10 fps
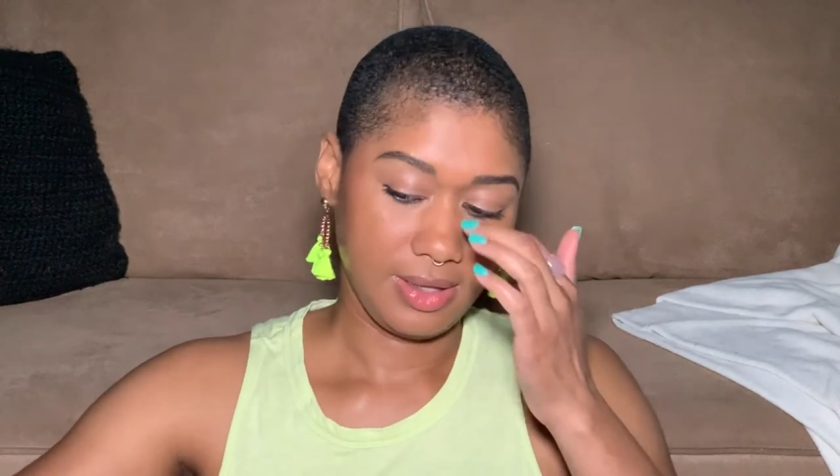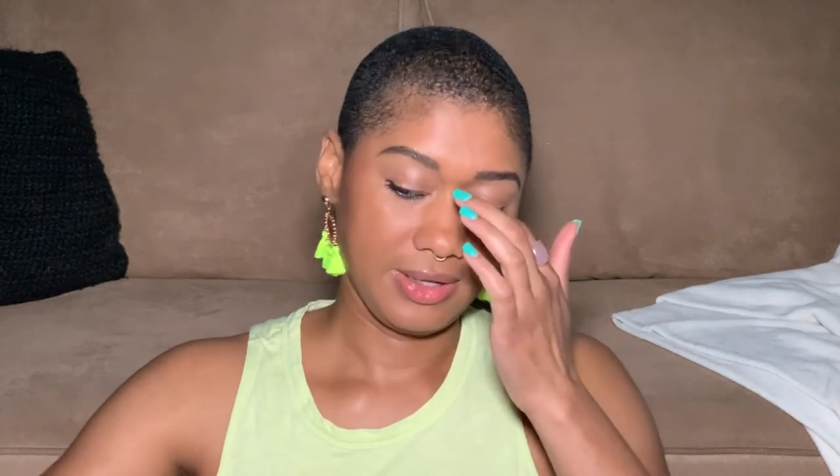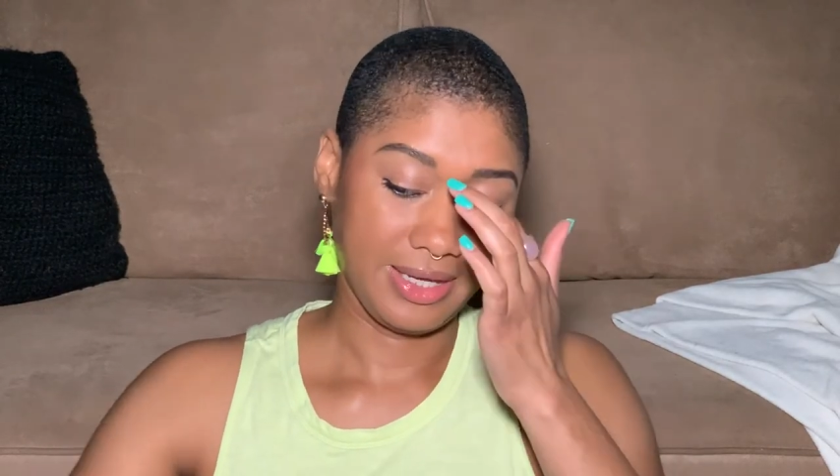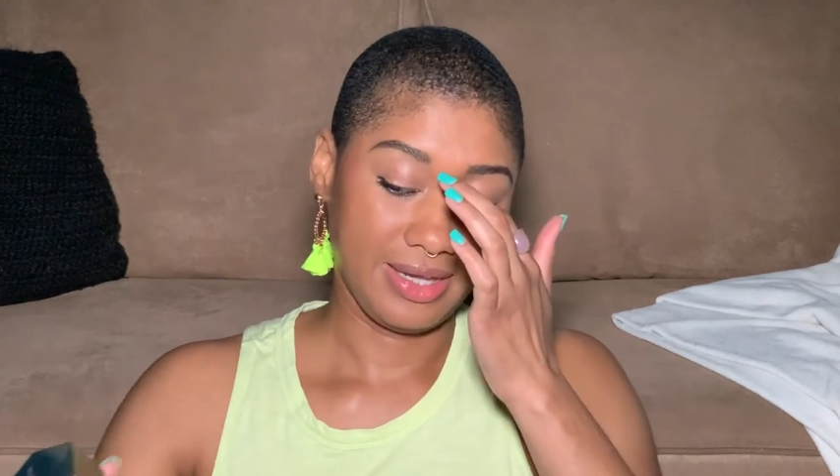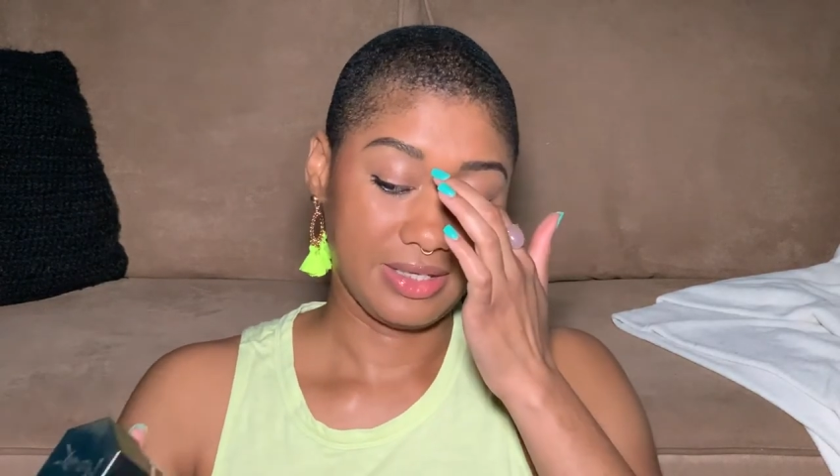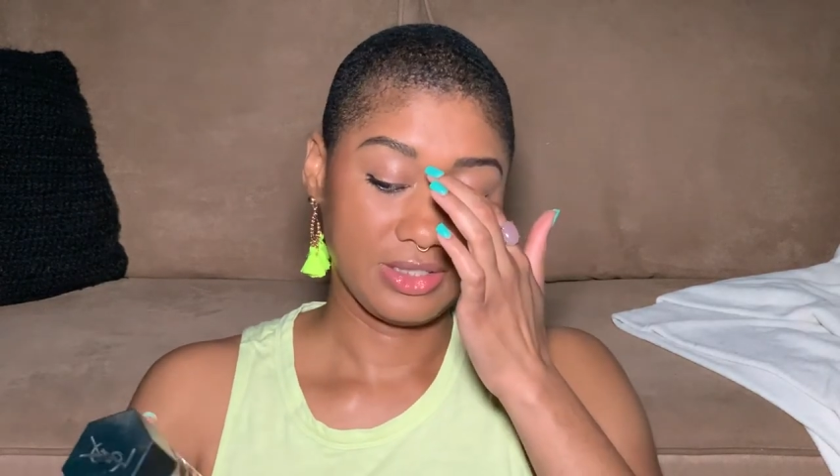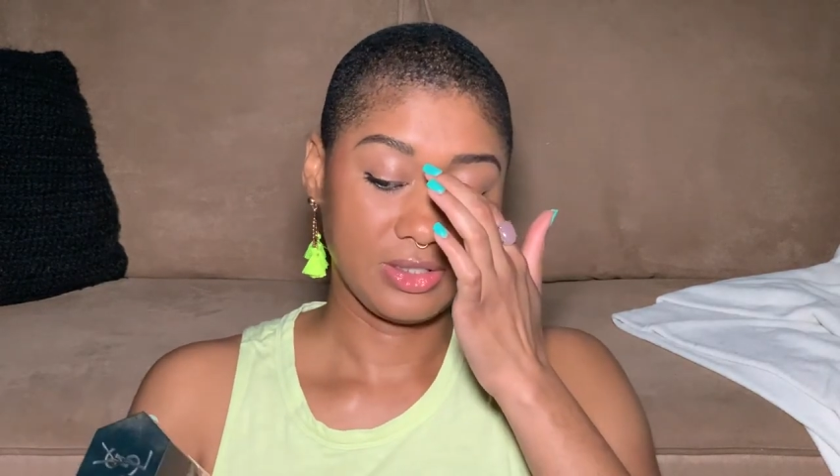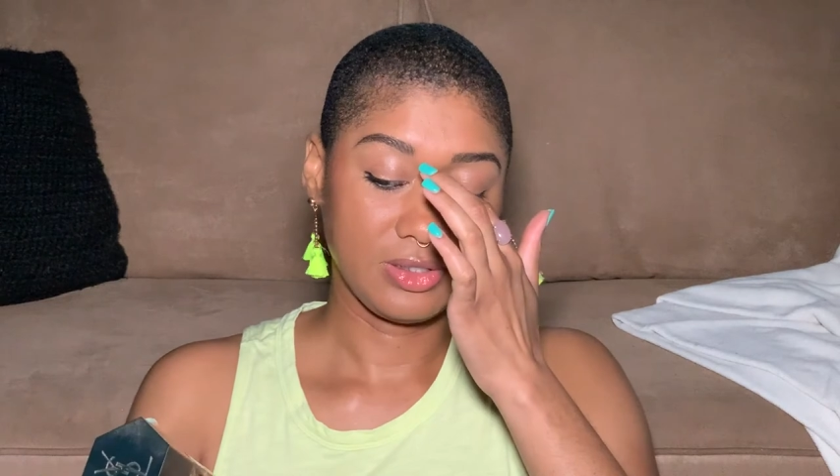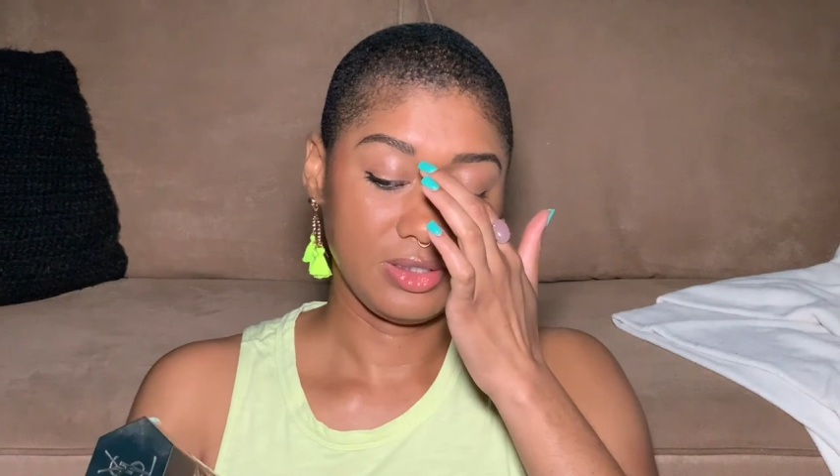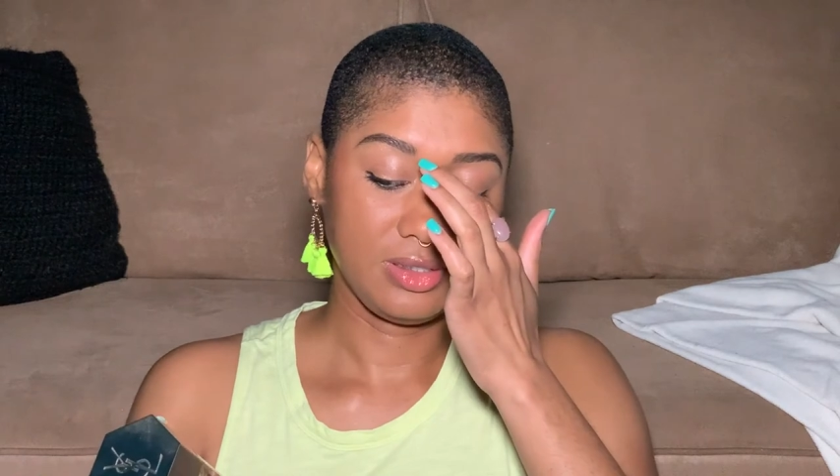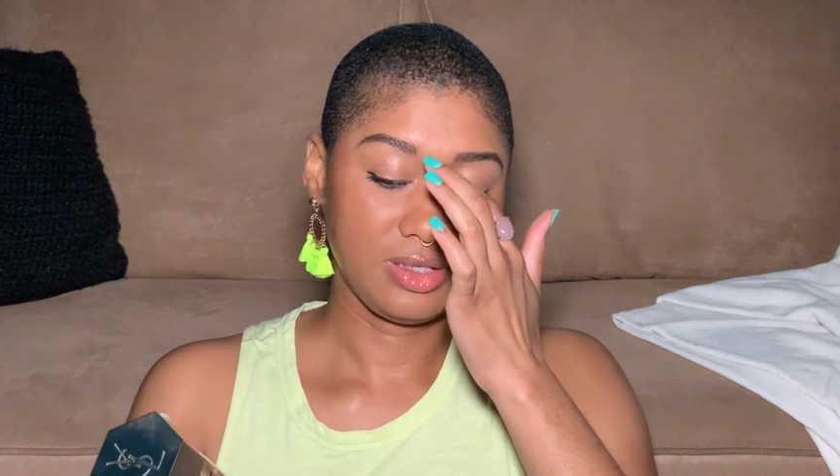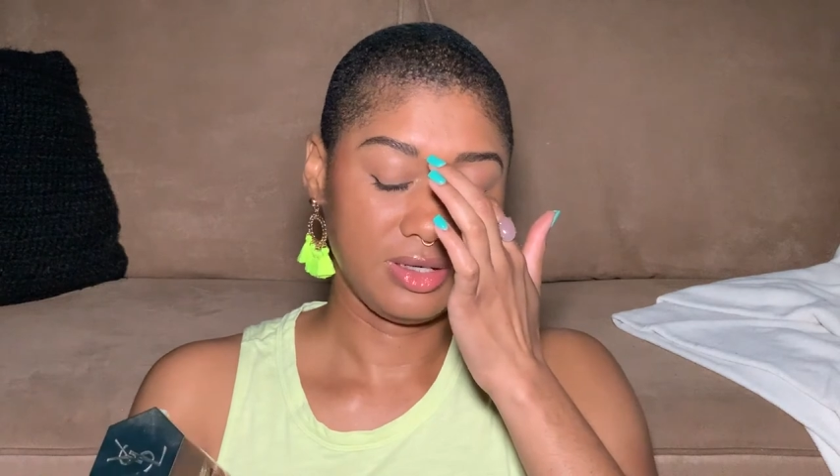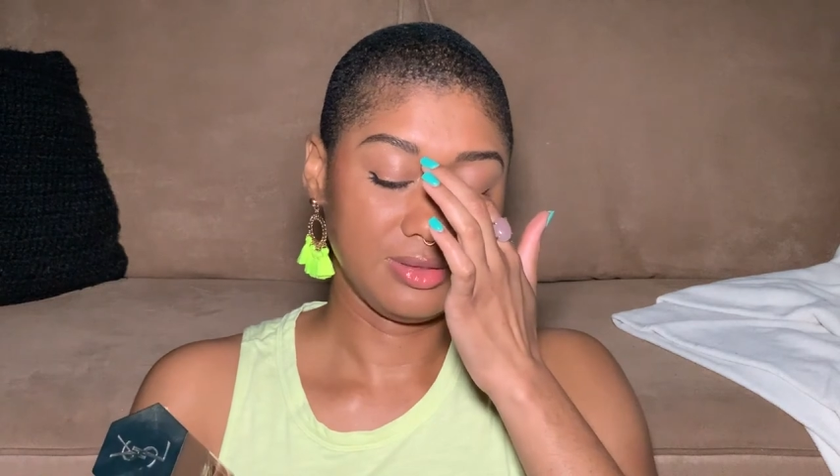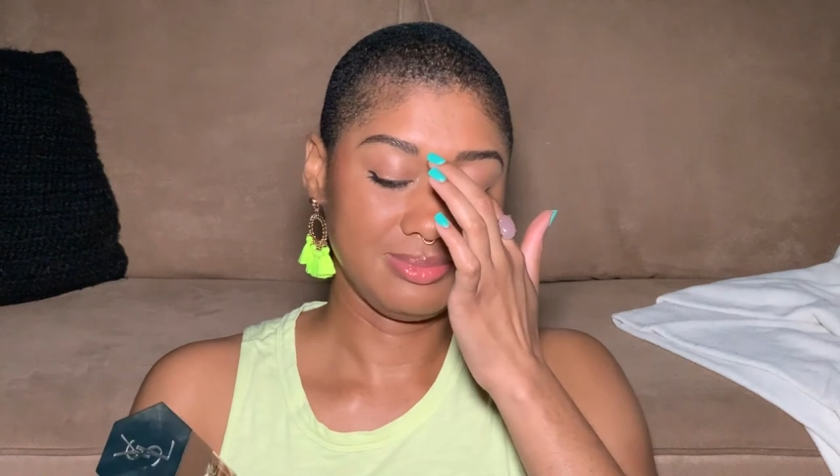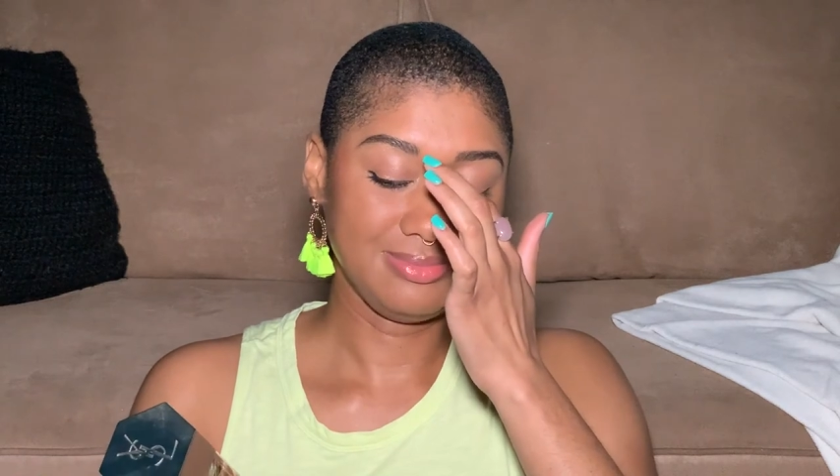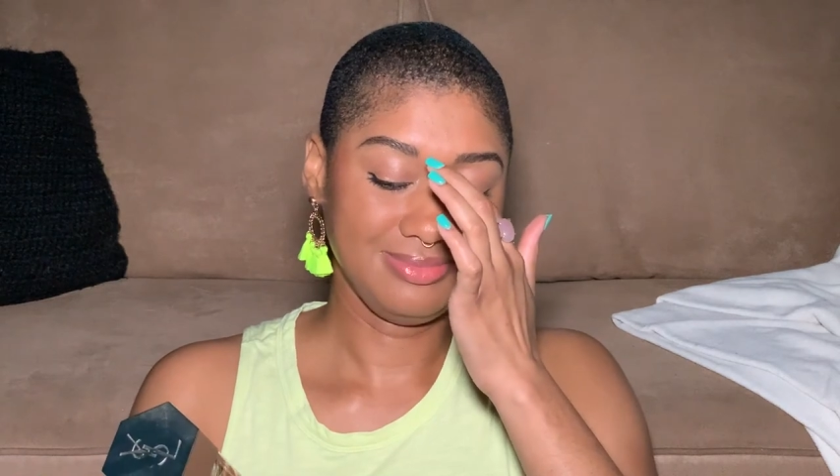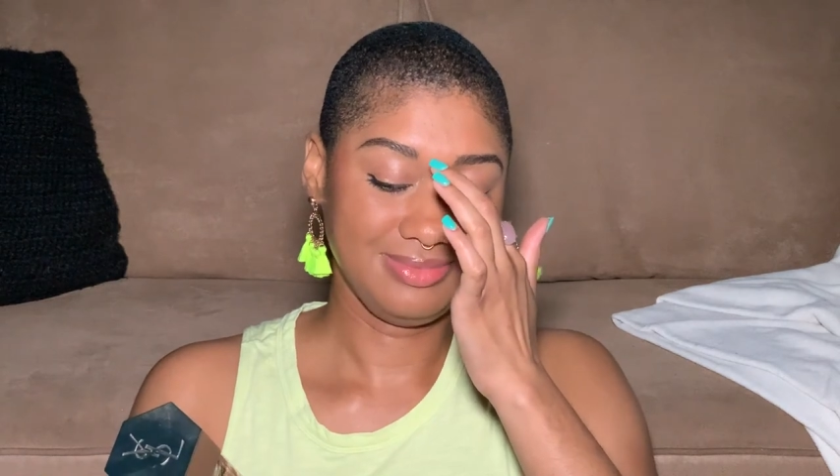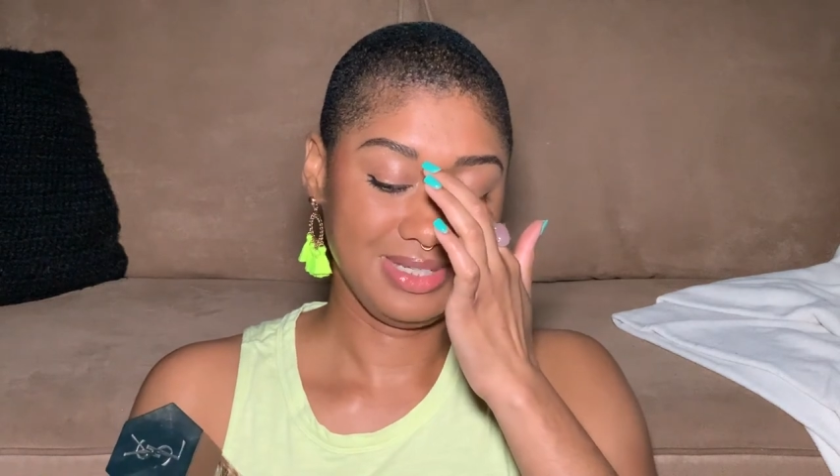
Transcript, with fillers: Okay. So L'Homme